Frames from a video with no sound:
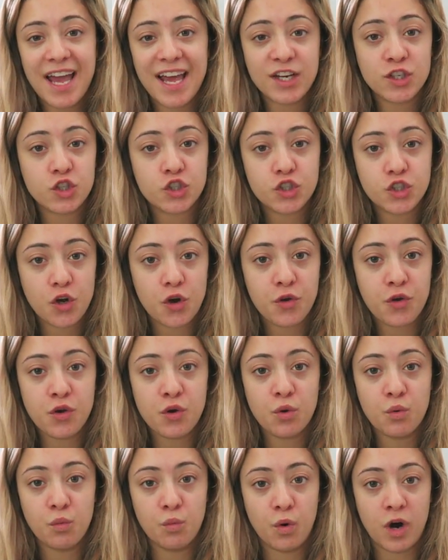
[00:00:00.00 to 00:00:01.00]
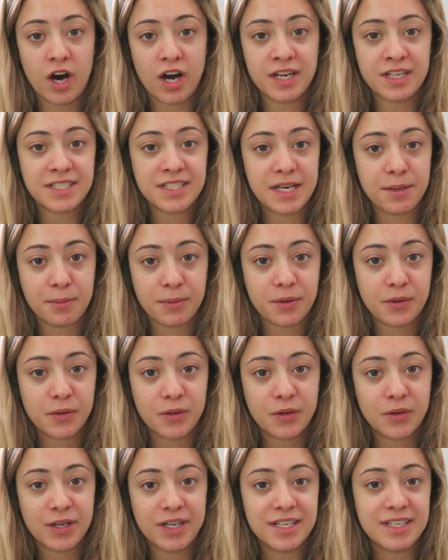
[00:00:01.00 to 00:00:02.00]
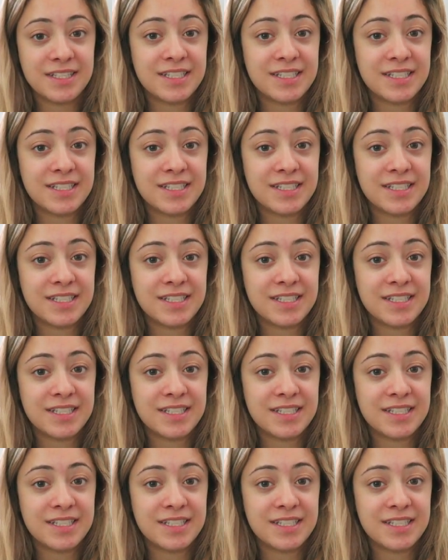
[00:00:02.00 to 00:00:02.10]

and show you what a typical